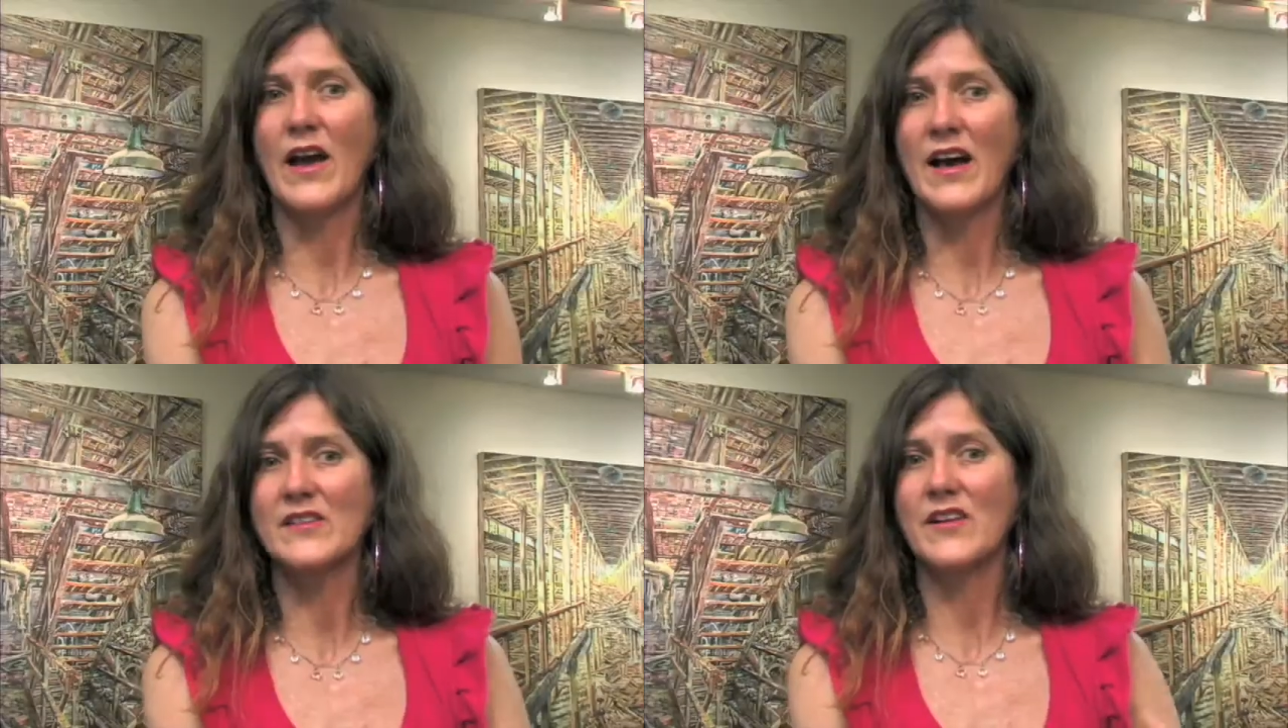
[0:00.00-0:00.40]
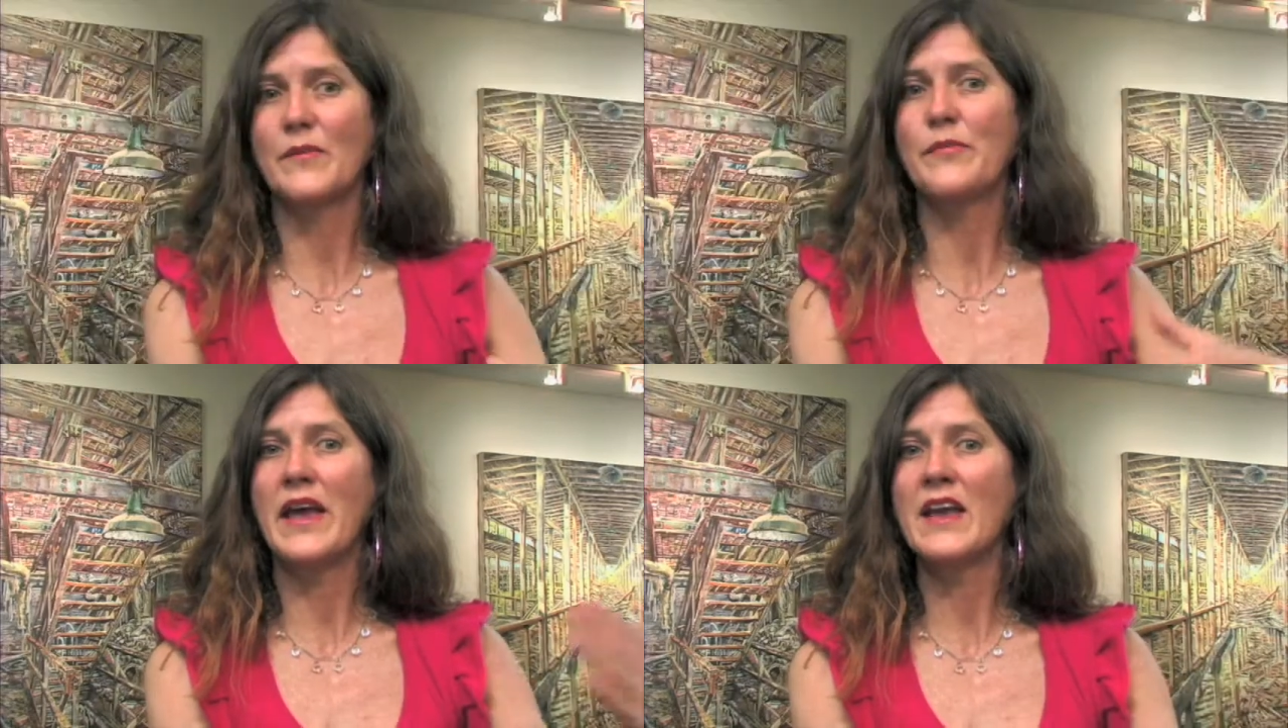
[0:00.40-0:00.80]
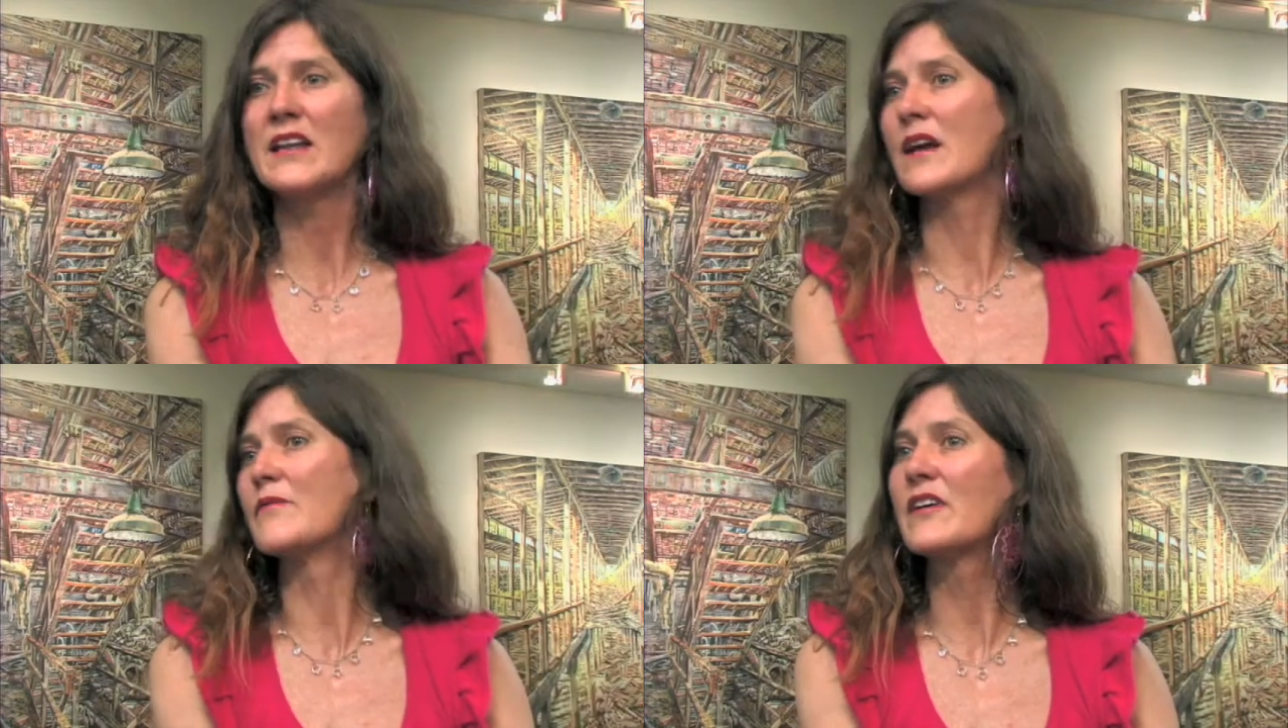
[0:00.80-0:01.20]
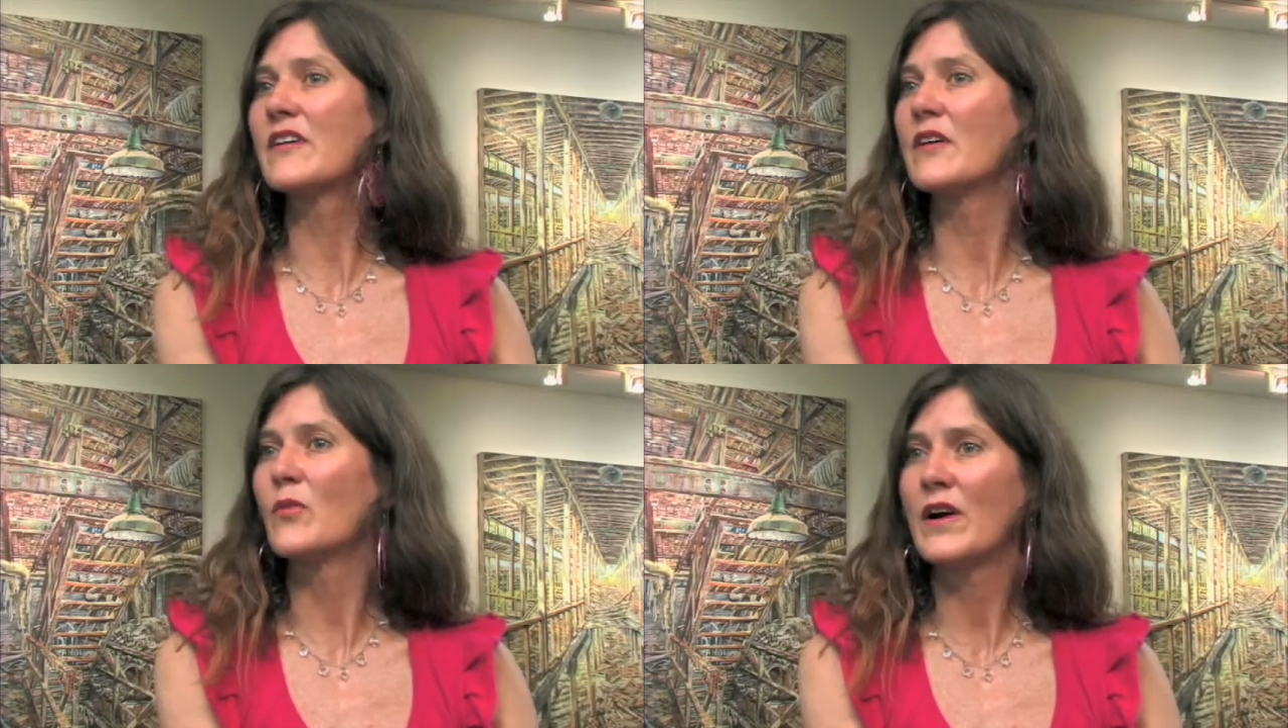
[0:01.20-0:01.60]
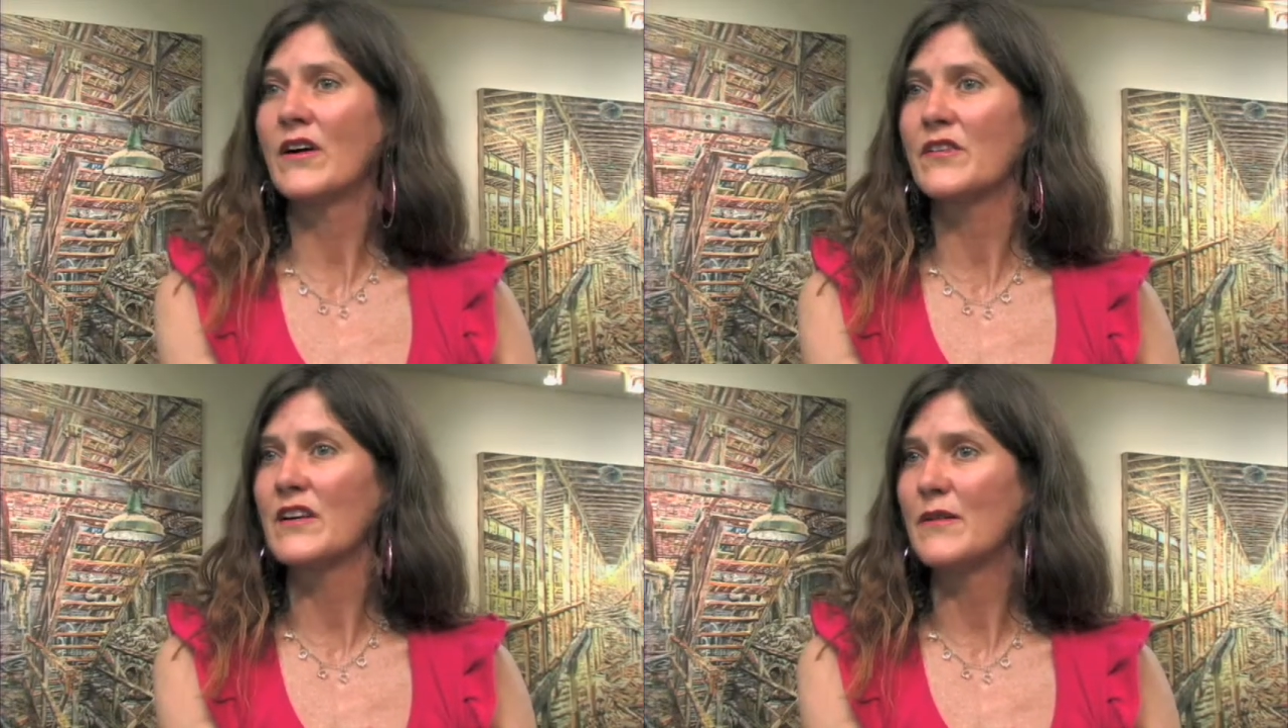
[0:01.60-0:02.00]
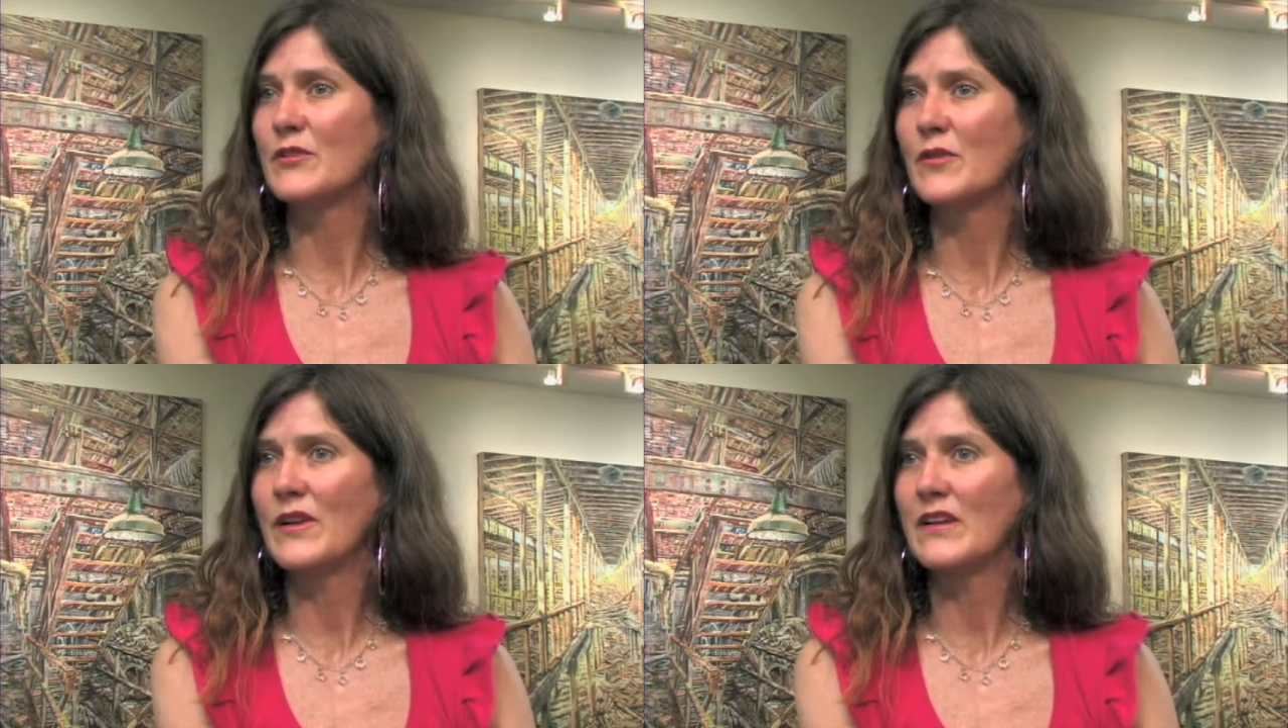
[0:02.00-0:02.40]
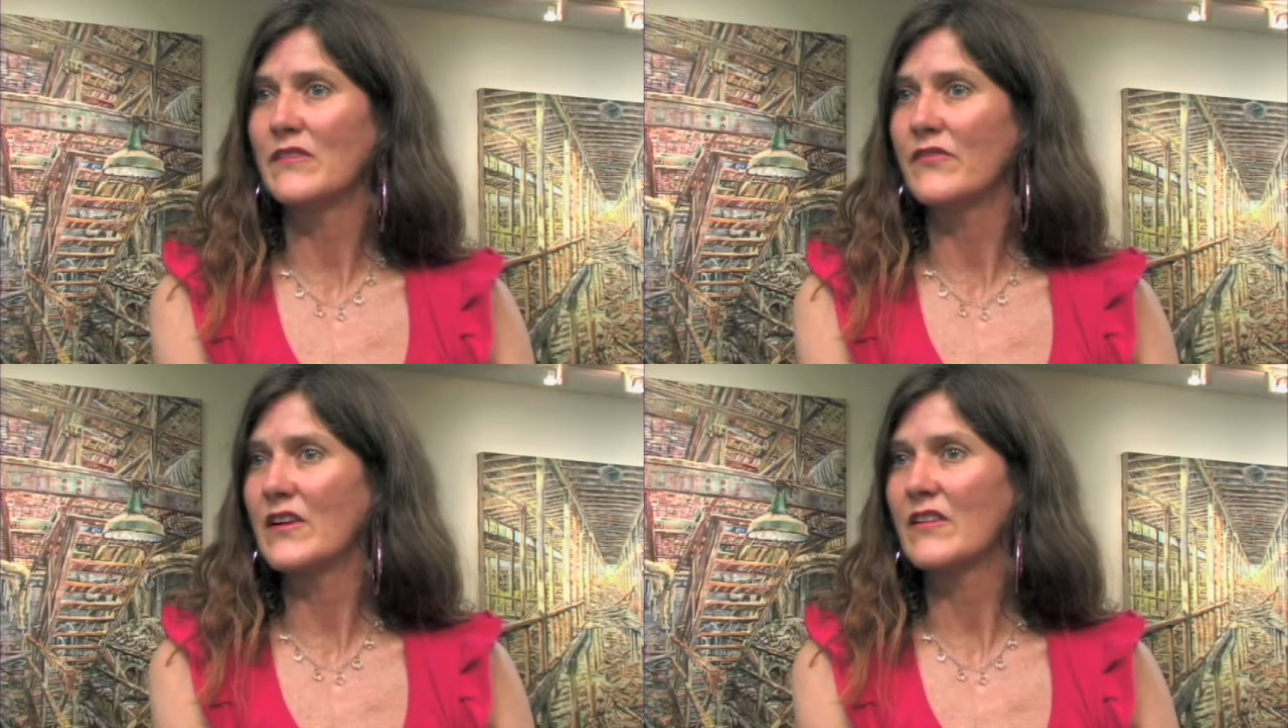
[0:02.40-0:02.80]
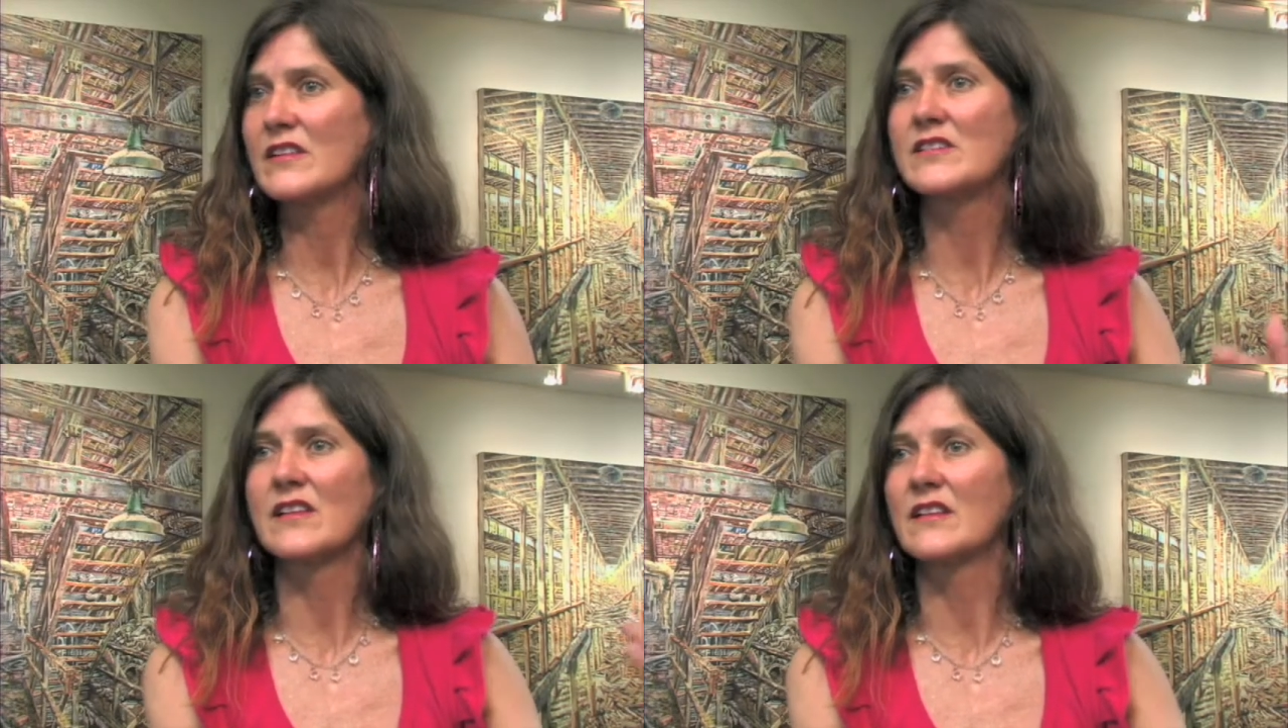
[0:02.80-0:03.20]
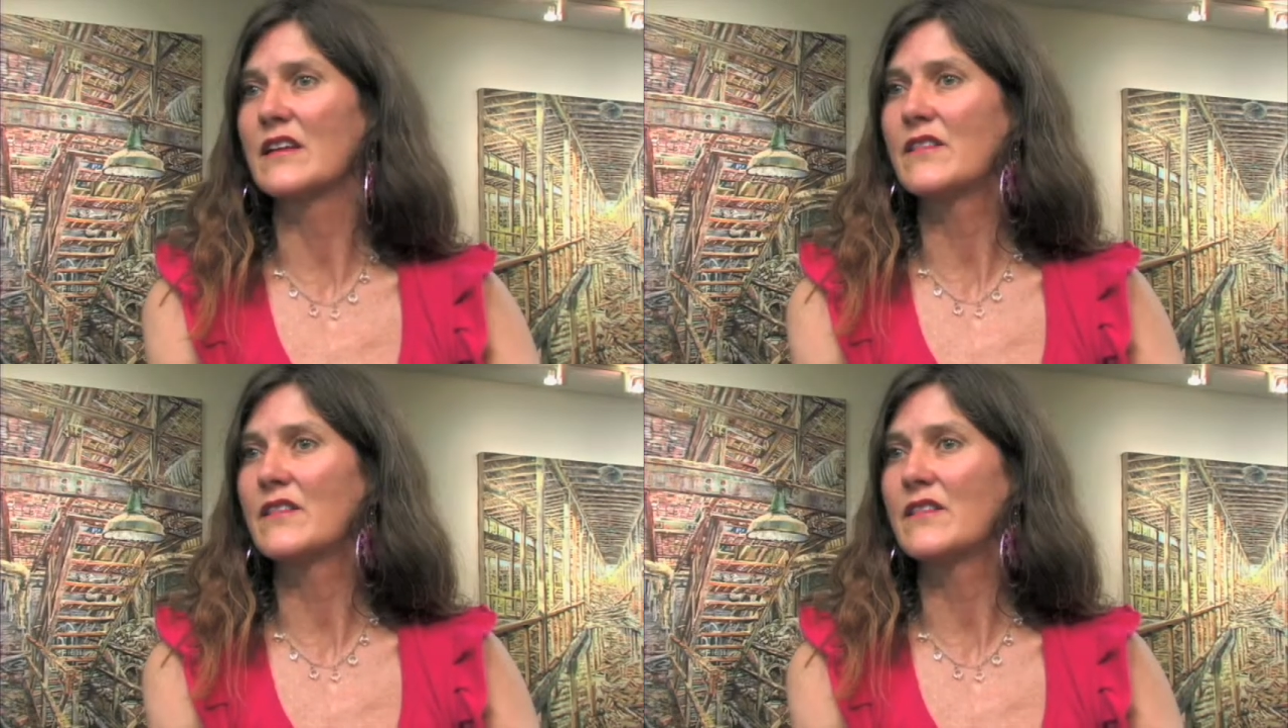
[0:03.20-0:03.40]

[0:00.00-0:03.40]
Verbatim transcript: As I'm painting, I'm very aware that I'm doing very silly